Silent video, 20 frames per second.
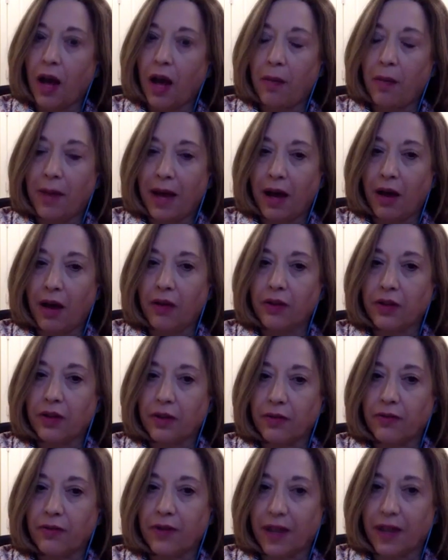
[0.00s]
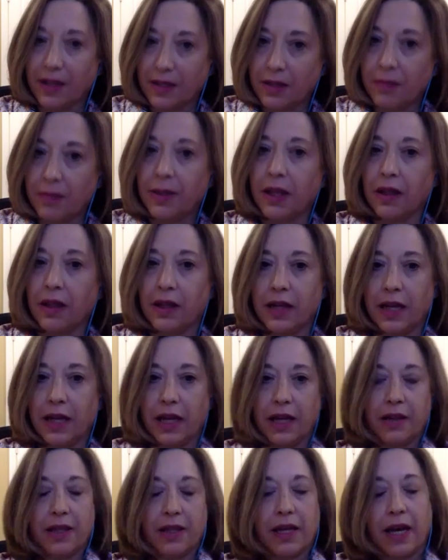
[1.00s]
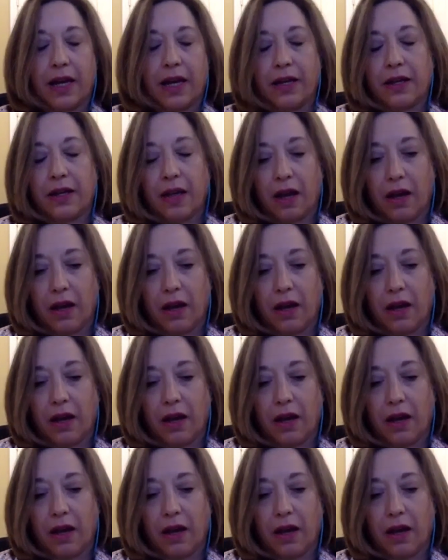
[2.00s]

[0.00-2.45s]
about the flexibility that